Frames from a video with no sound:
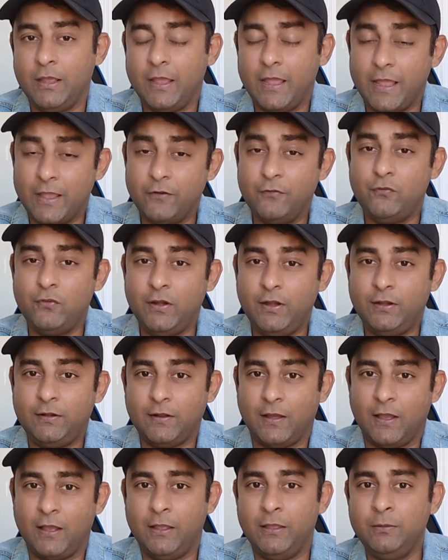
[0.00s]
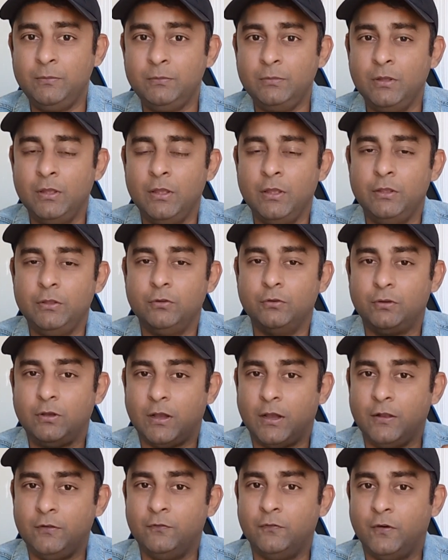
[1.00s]
Every time you
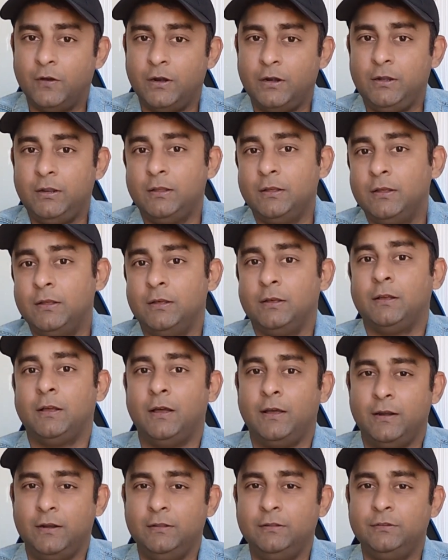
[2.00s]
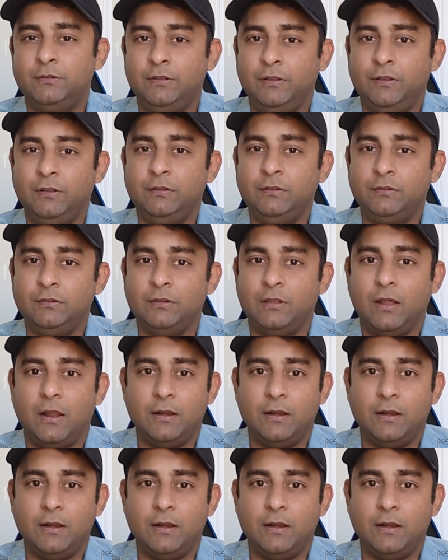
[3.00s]
convert currencies